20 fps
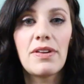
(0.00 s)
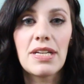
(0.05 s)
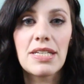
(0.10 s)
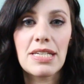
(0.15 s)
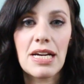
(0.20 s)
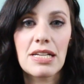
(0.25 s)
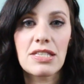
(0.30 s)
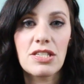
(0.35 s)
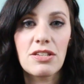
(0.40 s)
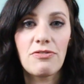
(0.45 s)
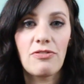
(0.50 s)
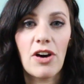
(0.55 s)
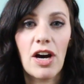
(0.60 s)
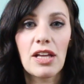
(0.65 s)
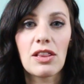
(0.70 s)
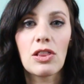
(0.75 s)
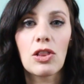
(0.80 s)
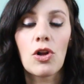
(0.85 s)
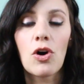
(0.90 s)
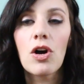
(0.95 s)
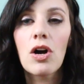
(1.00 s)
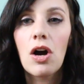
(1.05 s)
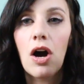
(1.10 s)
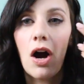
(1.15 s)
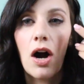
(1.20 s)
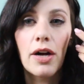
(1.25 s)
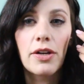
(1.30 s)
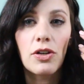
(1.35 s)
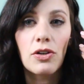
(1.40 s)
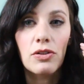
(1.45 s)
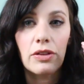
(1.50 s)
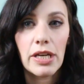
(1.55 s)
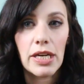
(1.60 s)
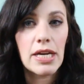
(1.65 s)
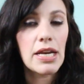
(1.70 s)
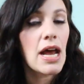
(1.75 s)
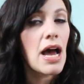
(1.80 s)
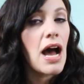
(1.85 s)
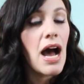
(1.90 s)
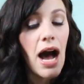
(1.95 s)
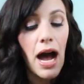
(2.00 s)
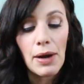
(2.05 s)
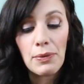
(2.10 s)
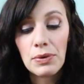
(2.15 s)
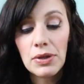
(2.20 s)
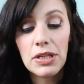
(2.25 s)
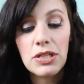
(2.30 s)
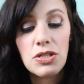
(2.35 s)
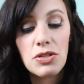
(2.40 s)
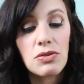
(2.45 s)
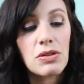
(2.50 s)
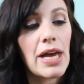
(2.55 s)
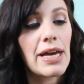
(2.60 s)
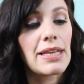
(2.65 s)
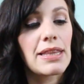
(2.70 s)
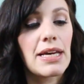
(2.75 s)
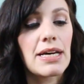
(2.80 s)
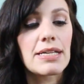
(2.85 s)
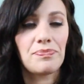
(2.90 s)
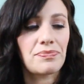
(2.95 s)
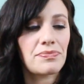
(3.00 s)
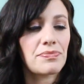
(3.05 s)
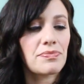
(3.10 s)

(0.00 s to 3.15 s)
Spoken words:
an intensified look on your lid. I really do like this.